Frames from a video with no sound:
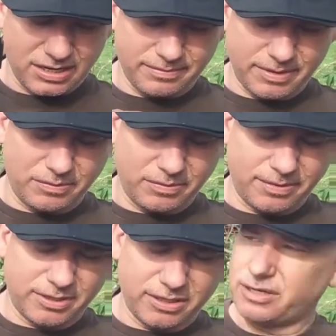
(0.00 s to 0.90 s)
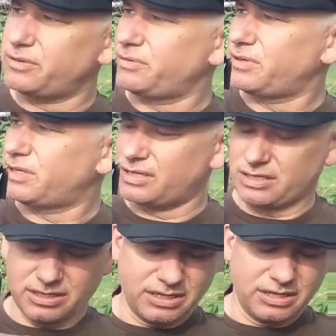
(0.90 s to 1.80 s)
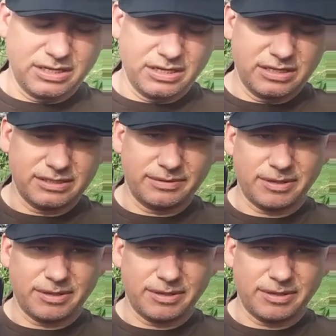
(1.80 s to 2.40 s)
Um, and what I'm gonna do is